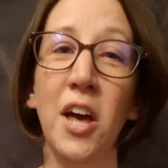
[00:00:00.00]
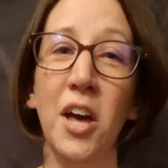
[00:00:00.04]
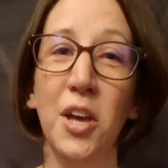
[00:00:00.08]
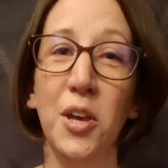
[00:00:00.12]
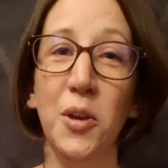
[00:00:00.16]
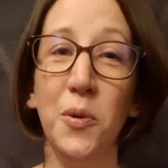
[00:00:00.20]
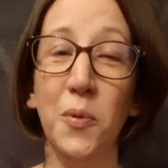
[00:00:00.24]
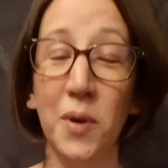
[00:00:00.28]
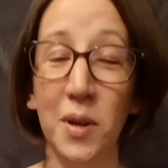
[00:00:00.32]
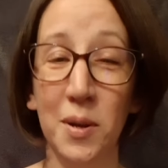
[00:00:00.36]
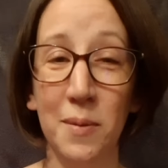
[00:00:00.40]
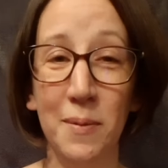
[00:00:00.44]

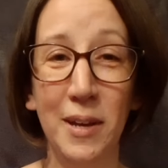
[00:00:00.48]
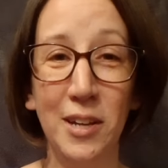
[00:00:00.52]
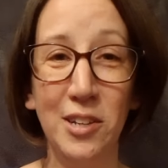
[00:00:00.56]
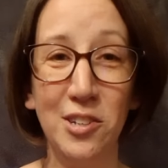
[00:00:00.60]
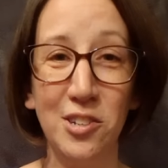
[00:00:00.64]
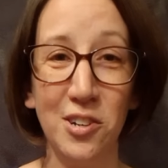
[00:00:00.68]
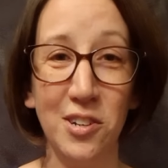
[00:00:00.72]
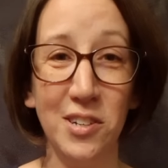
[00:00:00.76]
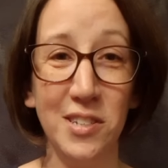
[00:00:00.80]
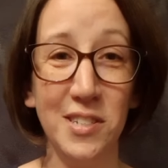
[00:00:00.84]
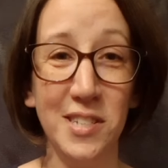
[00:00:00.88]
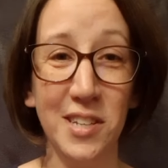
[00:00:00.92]
You want to make
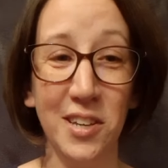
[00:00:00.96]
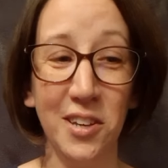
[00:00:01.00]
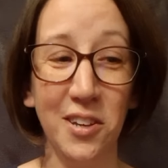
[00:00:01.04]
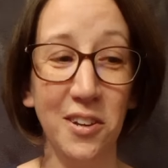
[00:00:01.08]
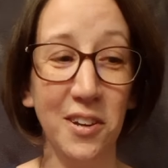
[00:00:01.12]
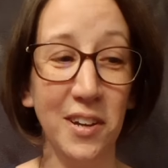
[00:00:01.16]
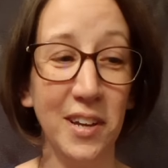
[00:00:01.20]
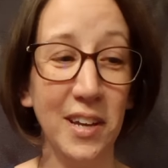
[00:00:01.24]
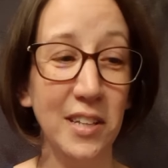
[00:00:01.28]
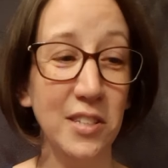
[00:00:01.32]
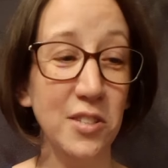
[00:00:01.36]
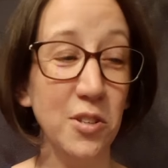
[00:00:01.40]
sure to tell
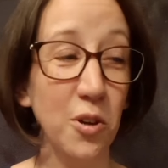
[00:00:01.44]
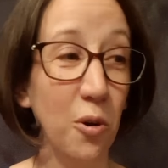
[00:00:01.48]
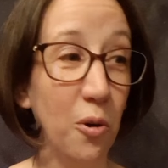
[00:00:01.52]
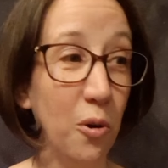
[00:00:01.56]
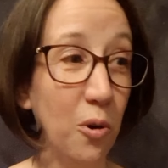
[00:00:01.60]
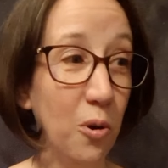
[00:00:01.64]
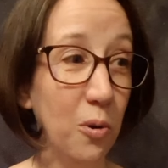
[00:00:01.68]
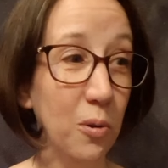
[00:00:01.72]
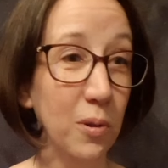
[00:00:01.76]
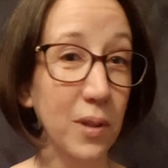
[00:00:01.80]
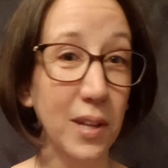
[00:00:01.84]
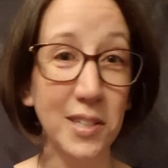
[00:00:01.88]
your kids,
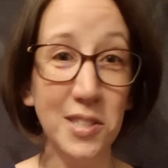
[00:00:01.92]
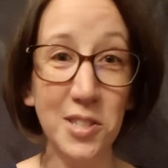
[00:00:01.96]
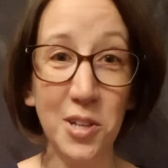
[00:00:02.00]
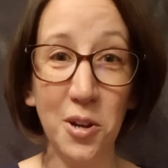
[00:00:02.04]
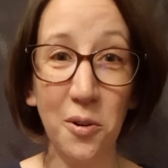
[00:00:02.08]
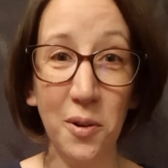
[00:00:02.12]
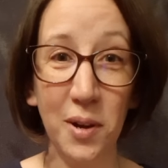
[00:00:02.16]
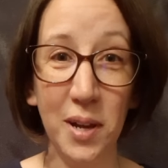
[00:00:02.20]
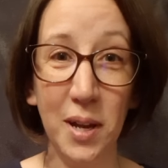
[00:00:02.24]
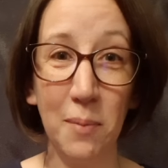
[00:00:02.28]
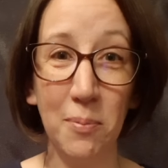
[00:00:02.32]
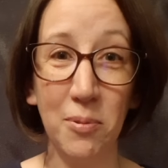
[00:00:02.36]
oh, let's
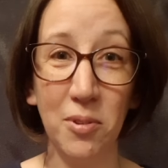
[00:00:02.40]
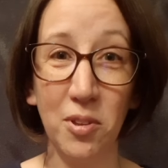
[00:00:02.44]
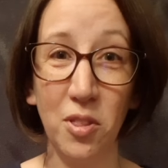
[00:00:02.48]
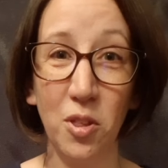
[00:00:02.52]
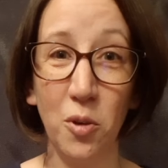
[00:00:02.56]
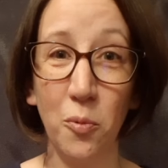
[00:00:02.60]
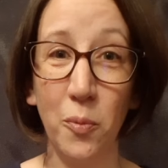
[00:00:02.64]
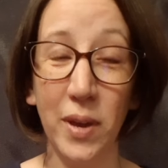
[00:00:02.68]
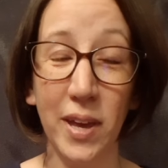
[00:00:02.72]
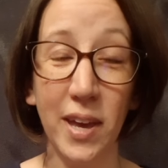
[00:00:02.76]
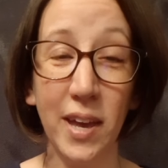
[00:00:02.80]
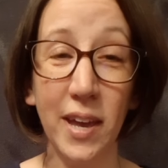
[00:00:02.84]
hurry up so
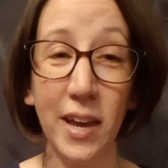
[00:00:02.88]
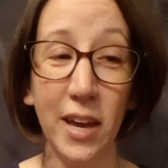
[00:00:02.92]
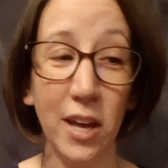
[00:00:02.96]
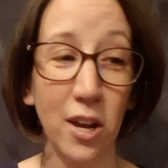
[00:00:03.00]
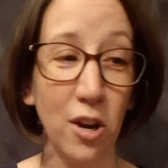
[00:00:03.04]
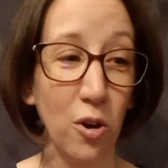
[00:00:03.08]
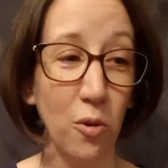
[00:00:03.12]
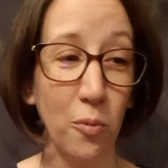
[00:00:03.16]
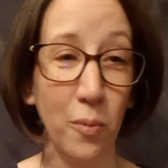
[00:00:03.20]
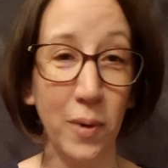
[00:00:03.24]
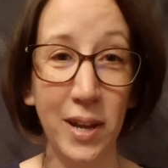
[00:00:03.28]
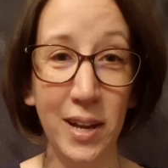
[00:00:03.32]
that we can get
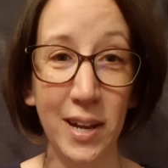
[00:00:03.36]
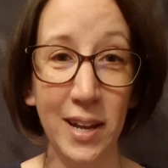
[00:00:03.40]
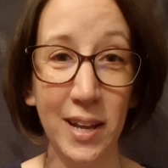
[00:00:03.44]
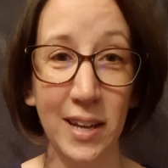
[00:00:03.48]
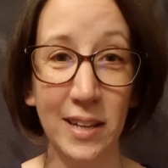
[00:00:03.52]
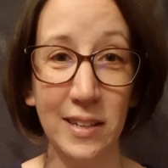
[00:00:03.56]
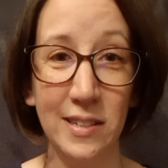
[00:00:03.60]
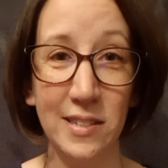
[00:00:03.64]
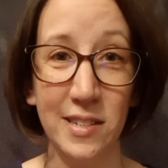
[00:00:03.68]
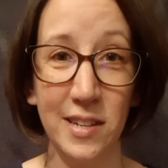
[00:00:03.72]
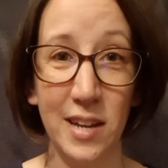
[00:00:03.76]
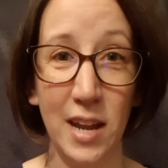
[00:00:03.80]
our reading
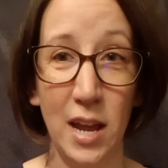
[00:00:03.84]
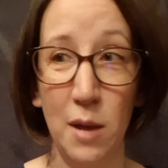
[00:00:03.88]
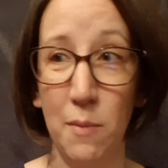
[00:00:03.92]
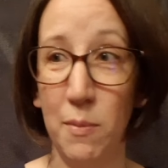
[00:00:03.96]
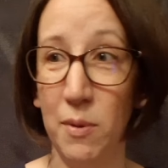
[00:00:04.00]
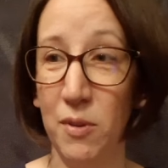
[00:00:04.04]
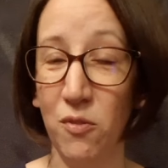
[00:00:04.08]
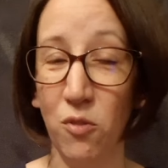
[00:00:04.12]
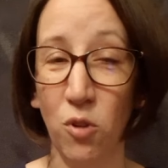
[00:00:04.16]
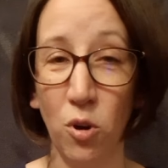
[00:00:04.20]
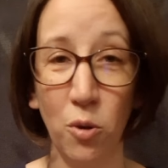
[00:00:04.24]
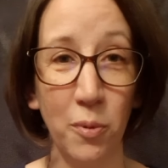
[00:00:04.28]
in today
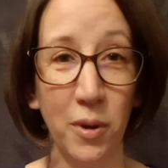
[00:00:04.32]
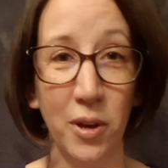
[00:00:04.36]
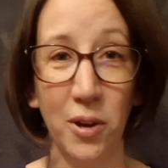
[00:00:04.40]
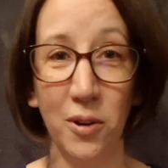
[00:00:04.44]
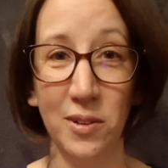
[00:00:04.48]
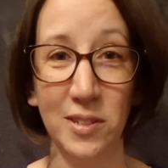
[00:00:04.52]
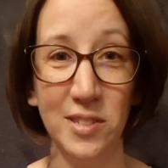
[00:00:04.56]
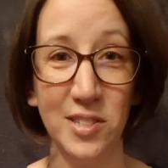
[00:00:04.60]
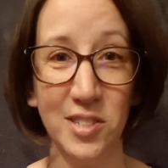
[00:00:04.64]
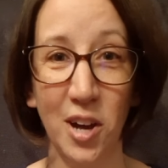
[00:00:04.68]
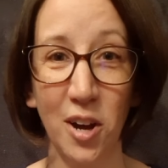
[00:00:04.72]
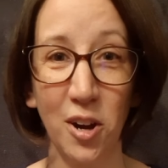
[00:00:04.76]
before we go
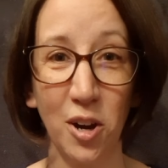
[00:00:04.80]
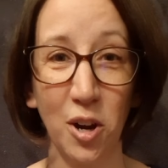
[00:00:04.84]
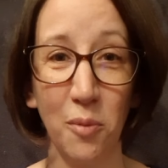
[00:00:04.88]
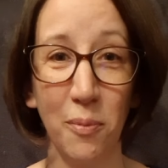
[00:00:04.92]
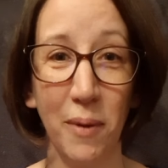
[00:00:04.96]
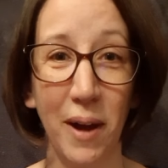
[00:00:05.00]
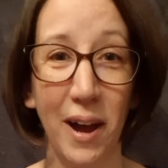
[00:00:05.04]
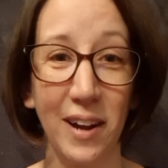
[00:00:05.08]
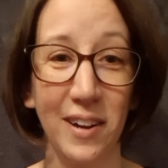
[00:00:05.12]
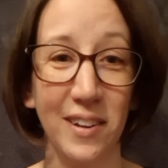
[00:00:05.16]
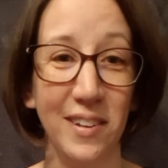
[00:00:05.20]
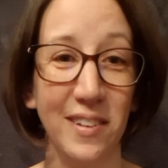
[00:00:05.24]
to soccer
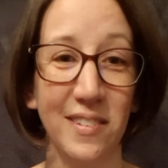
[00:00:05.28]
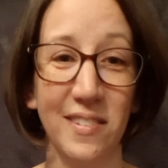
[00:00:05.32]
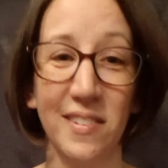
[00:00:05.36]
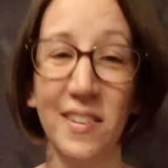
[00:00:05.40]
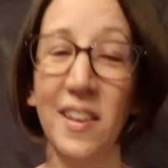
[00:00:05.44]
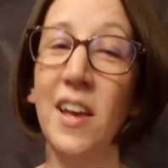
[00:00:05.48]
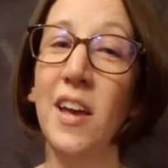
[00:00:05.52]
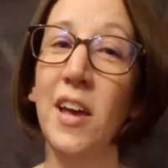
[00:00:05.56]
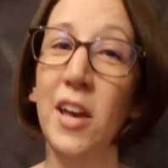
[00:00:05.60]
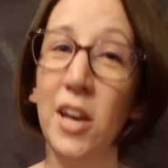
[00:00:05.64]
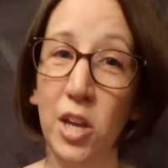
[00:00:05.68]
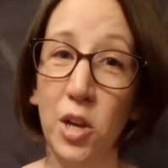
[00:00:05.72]
practice.
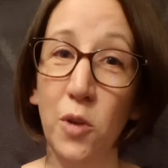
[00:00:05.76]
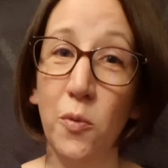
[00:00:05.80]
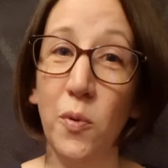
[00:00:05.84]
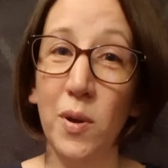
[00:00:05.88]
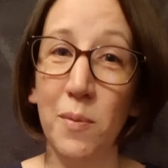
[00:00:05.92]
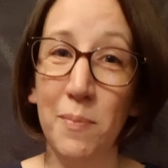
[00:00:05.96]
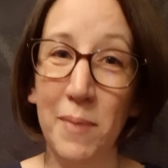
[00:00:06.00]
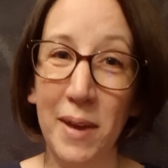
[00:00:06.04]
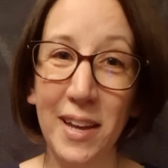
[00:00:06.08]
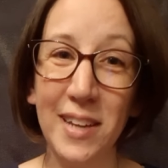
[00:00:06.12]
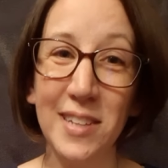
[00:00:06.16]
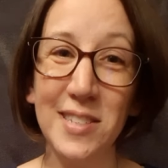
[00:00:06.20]
You want
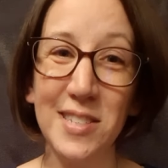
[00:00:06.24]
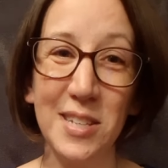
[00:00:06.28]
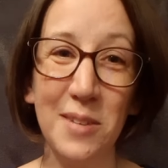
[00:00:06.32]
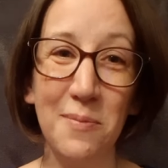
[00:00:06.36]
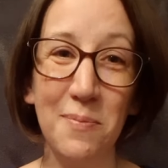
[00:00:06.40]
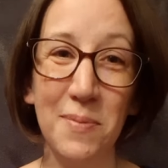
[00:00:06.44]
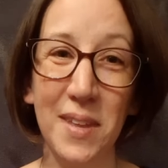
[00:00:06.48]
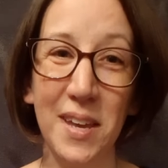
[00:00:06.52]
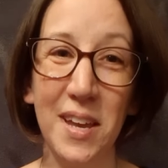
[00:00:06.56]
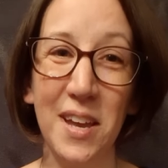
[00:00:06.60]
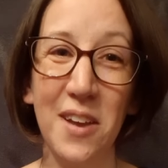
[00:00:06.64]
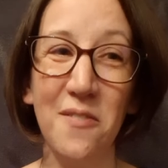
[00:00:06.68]
to make it
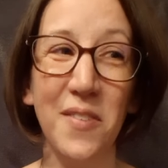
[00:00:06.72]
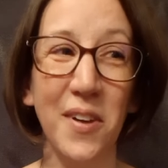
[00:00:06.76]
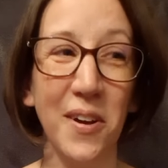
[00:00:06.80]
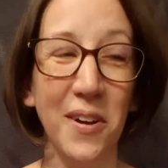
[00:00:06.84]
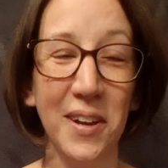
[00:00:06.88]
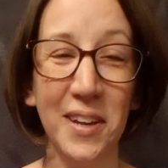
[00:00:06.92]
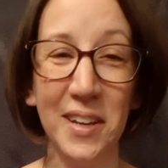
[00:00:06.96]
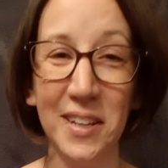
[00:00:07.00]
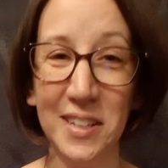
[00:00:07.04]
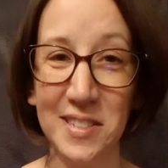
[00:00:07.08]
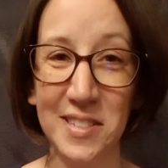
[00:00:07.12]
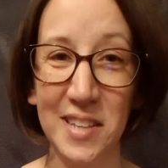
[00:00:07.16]
something
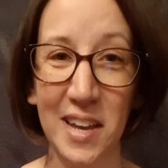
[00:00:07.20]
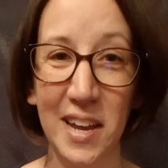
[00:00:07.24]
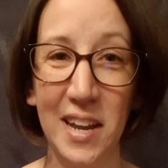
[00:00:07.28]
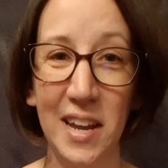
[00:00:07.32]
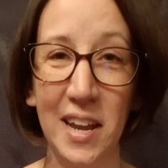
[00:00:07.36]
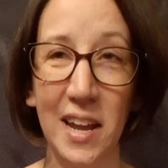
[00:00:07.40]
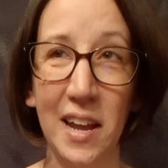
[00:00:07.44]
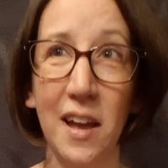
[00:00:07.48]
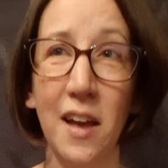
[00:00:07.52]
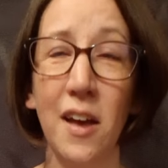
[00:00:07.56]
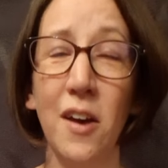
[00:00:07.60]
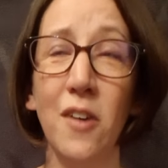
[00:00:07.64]
very
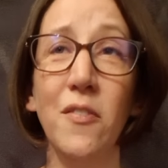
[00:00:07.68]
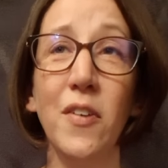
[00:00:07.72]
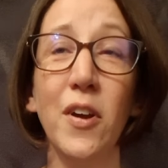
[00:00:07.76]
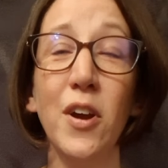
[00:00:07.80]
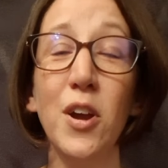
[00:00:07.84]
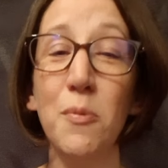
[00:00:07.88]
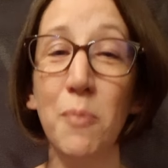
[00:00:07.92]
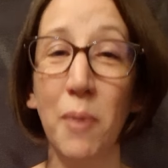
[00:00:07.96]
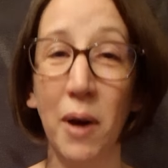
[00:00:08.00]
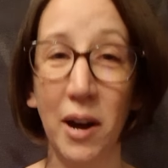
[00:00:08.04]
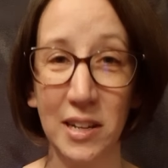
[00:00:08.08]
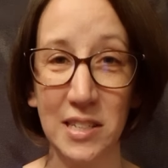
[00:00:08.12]
exciting, a
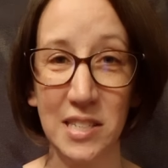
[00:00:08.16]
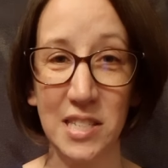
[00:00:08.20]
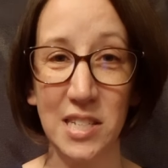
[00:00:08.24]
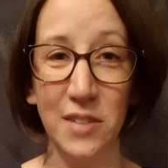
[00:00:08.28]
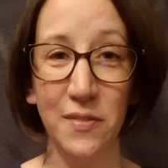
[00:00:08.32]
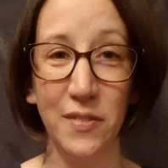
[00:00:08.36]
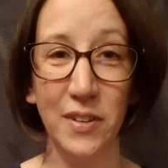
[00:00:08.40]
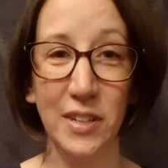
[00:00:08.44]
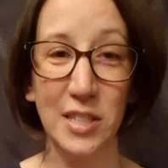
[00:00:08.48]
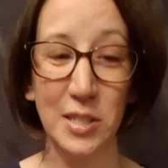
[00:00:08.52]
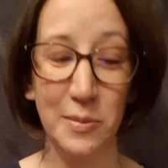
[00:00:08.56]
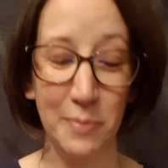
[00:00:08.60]
very
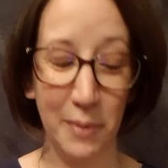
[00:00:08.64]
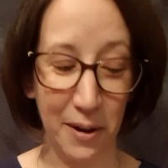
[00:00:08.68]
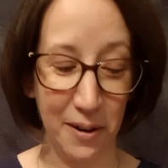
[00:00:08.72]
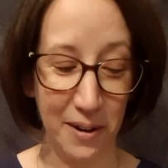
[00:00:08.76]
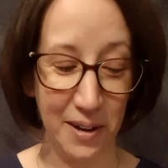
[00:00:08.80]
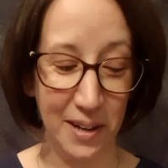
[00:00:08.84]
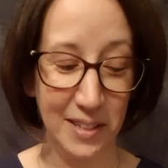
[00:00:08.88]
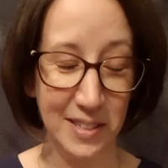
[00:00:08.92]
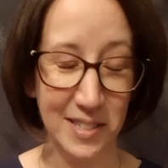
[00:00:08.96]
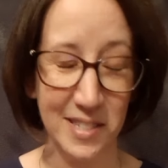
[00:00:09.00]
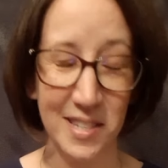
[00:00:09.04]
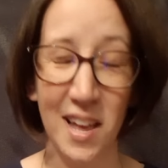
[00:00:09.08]
positive
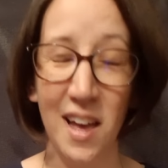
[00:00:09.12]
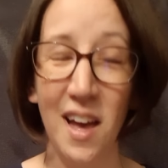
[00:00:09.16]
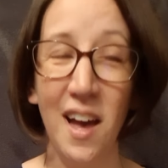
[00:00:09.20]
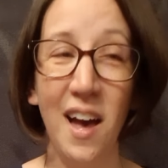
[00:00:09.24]
experience.